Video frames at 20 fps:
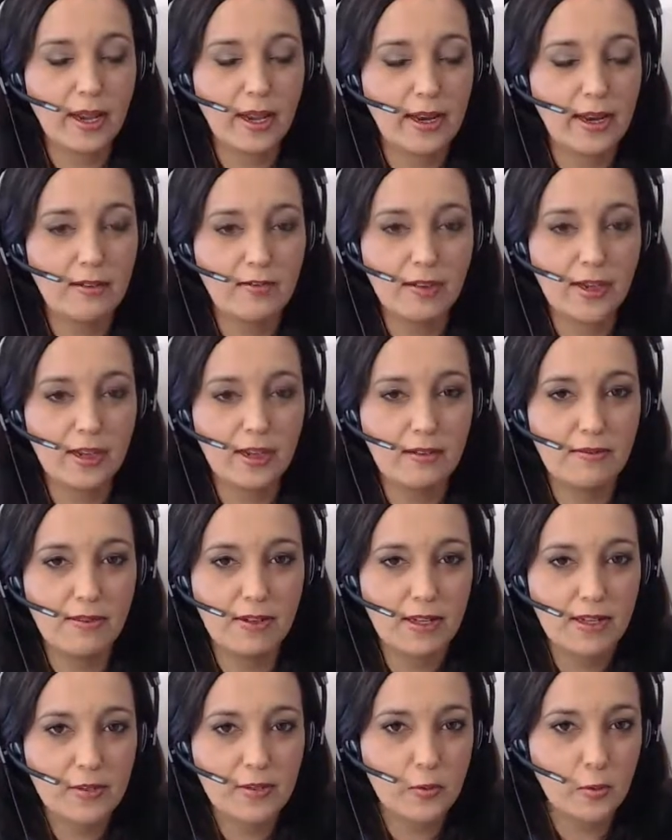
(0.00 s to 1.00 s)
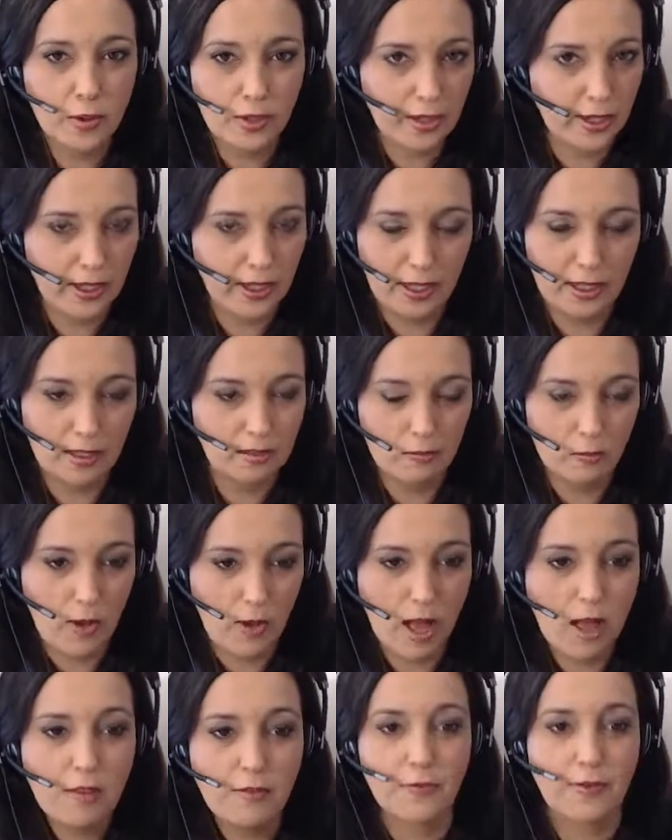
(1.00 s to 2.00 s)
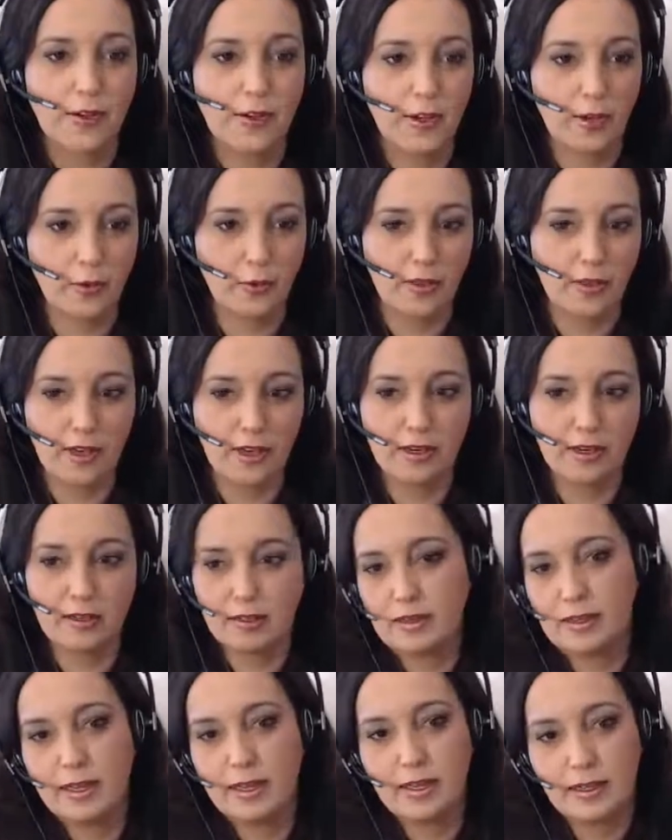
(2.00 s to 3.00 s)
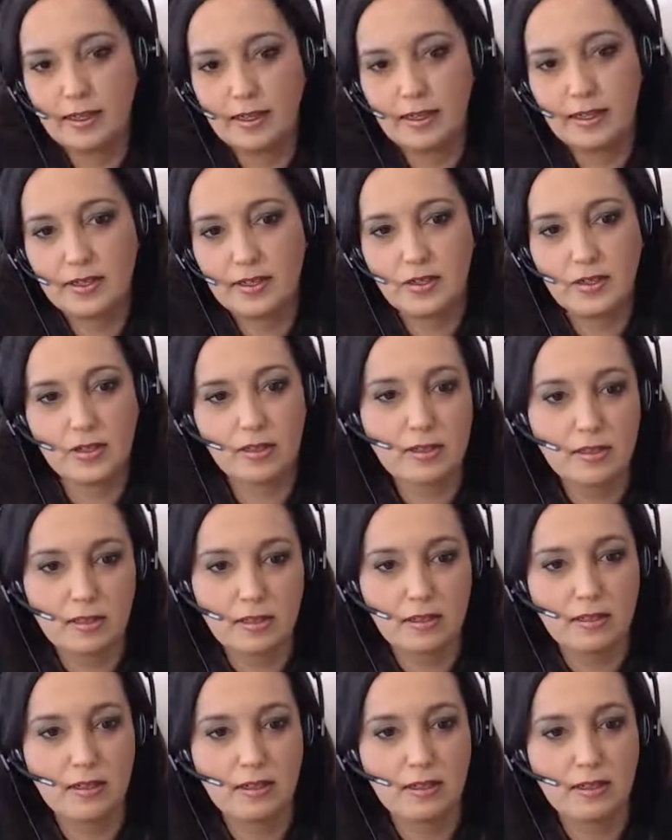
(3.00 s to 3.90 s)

And if it is working well for you, then it's just